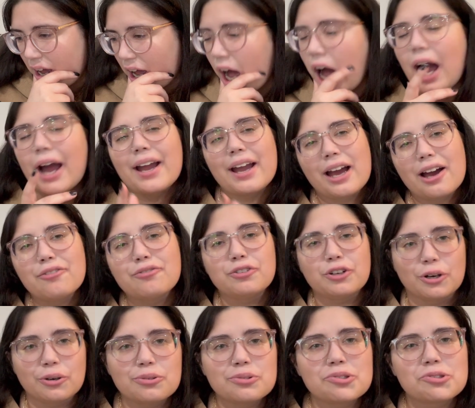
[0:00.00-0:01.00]
I have
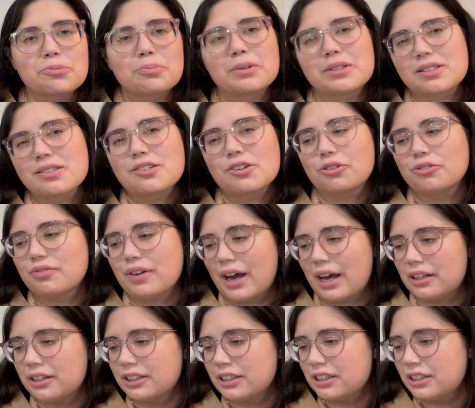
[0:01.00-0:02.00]
notes, but still
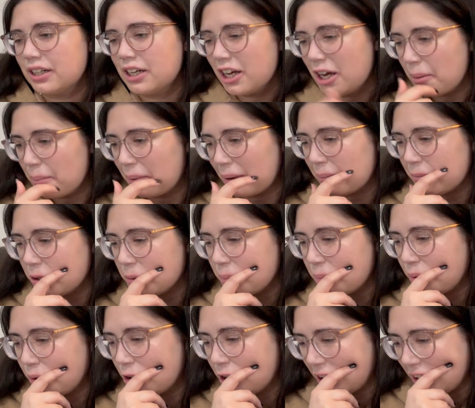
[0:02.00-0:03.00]
valid, but I'm gonna
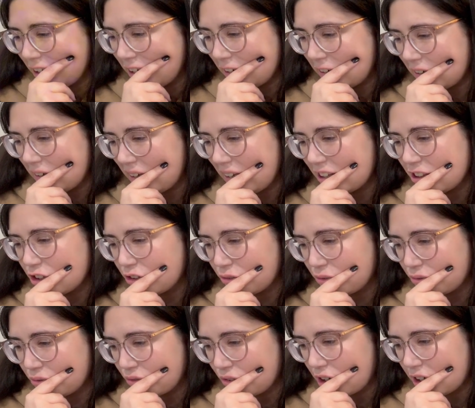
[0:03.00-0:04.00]
put it in the
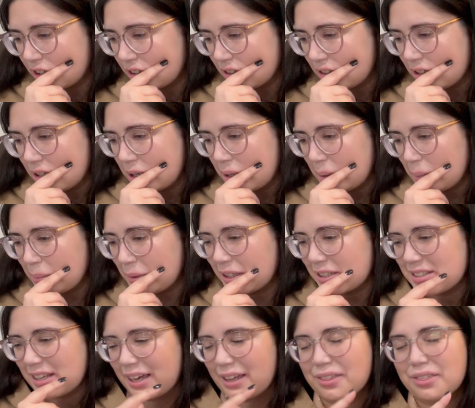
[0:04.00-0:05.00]
front
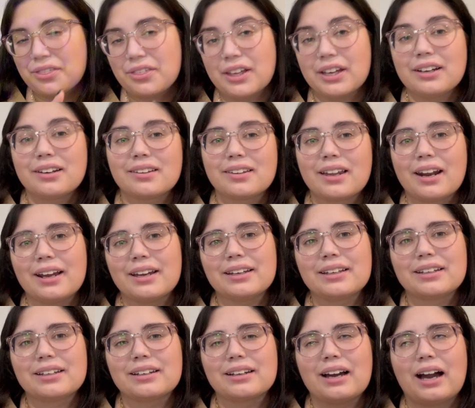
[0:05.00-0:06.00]
because I think that
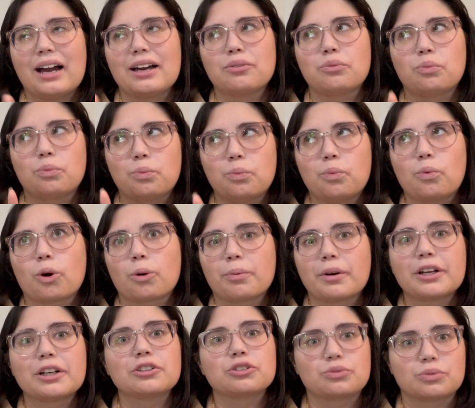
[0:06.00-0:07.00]

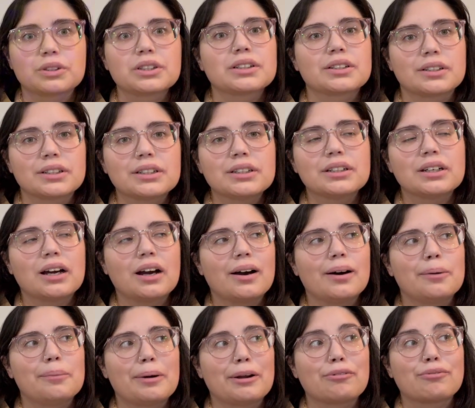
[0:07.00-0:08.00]
Warbreaker is really good.
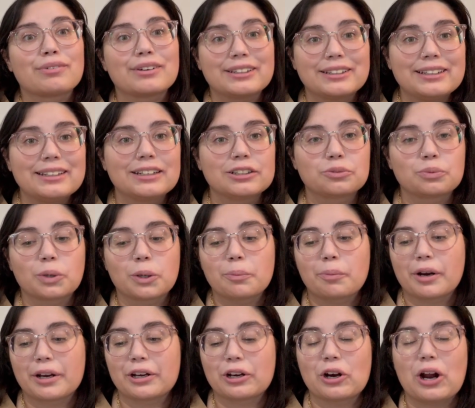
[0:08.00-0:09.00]
I really like
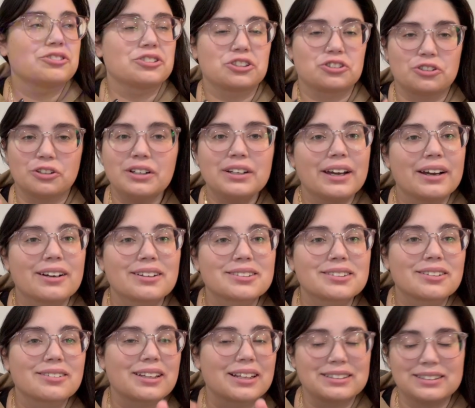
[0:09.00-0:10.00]
Warbreaker. There's a certain
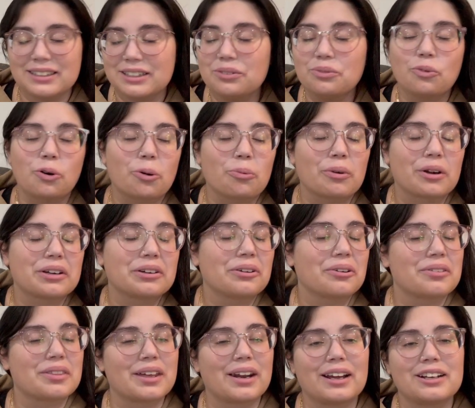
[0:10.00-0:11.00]
character that's in
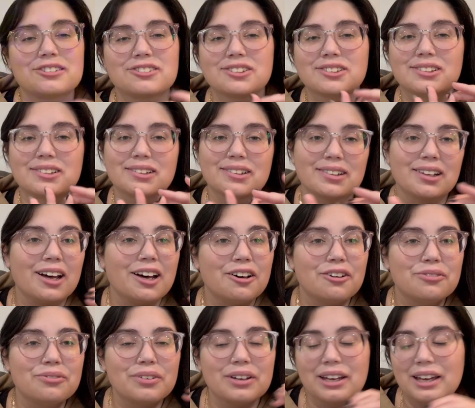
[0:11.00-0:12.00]
Warbreaker that I just
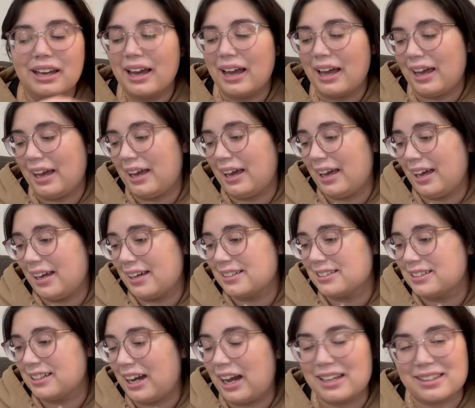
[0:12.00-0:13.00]
love,
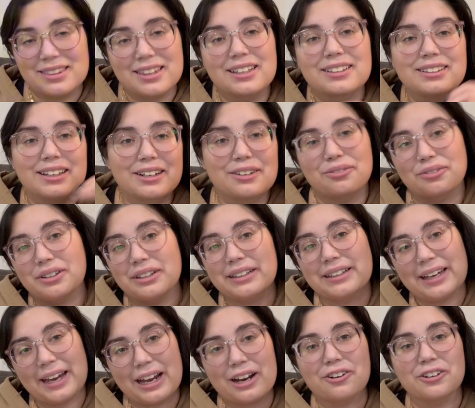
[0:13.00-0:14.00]
and I think that it really
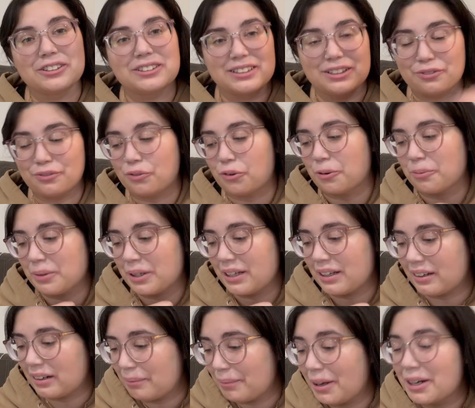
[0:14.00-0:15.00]
carries it for me.
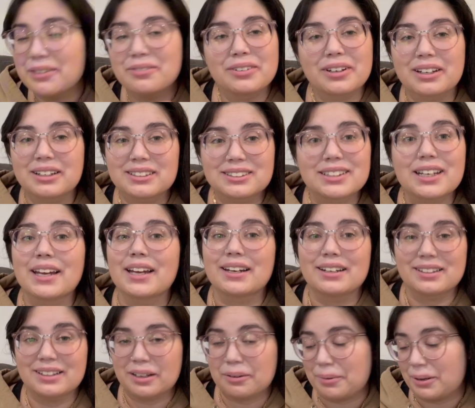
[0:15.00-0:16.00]
And I'm not even gonna say
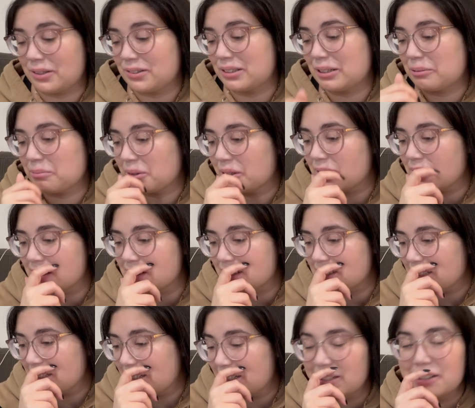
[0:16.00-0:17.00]
anything about them because
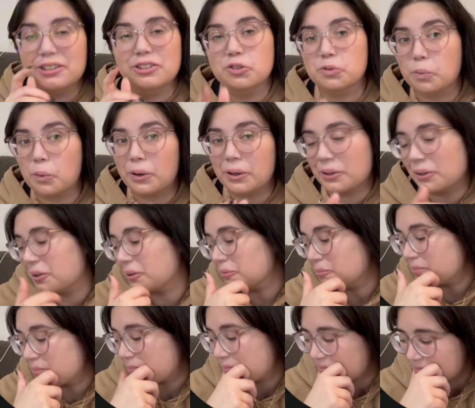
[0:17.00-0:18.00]
spoiler.
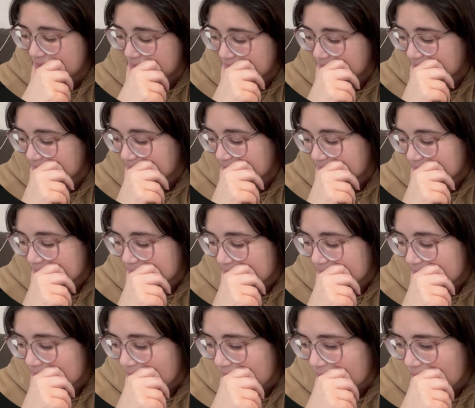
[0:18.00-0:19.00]

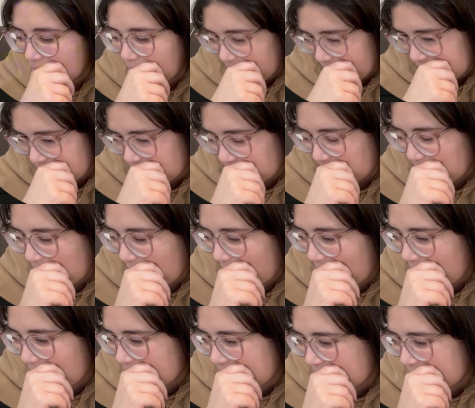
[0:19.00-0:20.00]
All right, so we
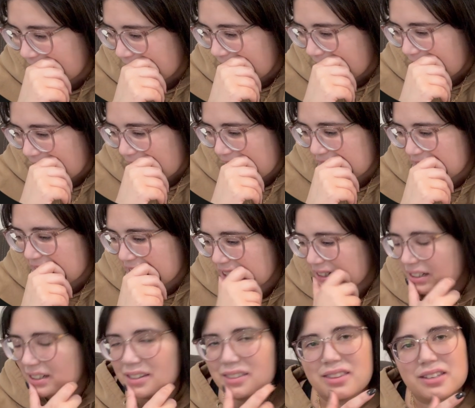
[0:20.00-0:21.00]
have, I
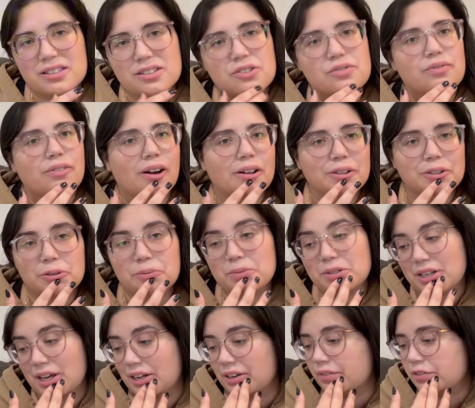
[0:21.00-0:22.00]
think this is volume
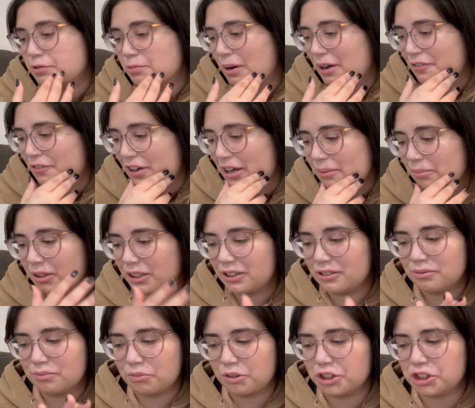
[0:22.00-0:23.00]
10 of Spy
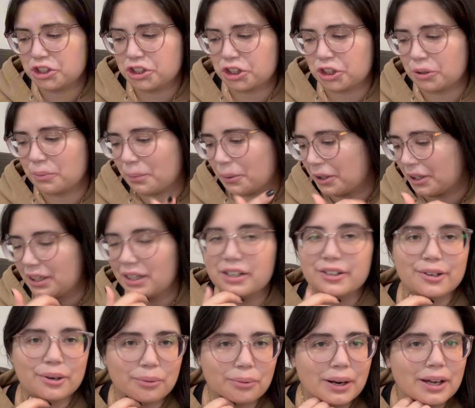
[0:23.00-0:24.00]
Family. We're just gonna put it in
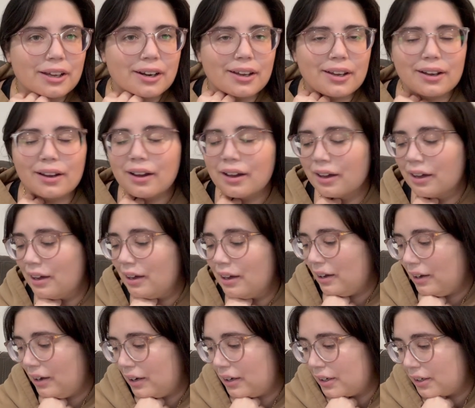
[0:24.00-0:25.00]
no rating.
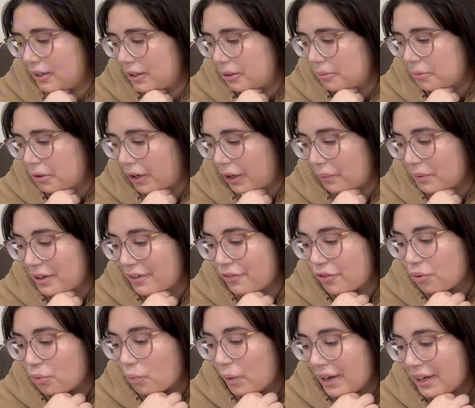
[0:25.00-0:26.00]
Okay, we have
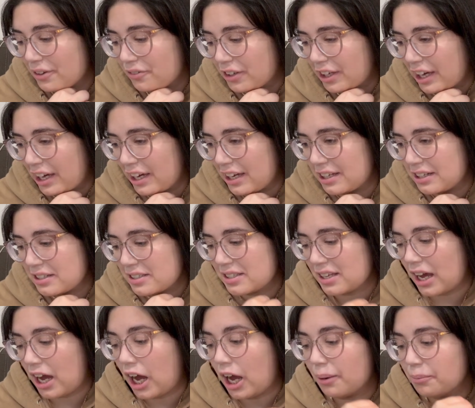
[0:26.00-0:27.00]
The Way of Kings.
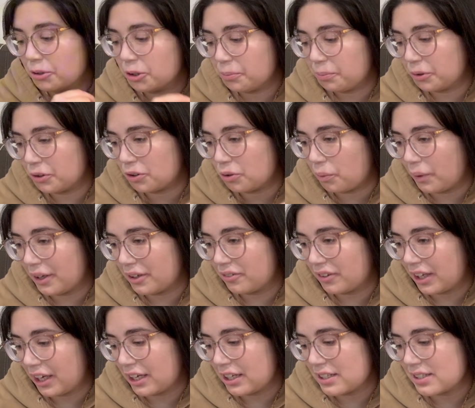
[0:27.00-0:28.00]
I'm gonna put The Way of
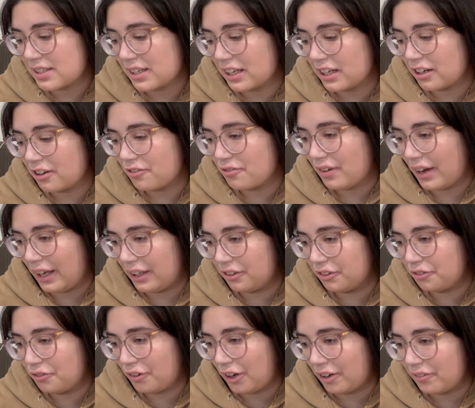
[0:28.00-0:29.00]
Kings in a
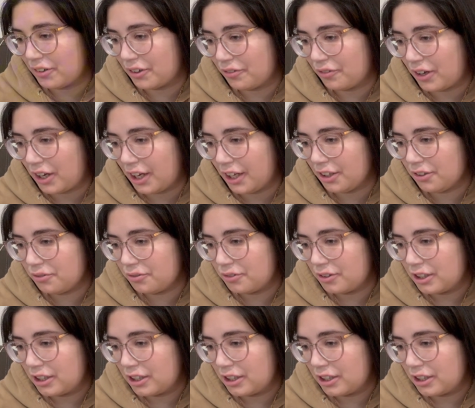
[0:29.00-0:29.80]
valid 5 out of 5.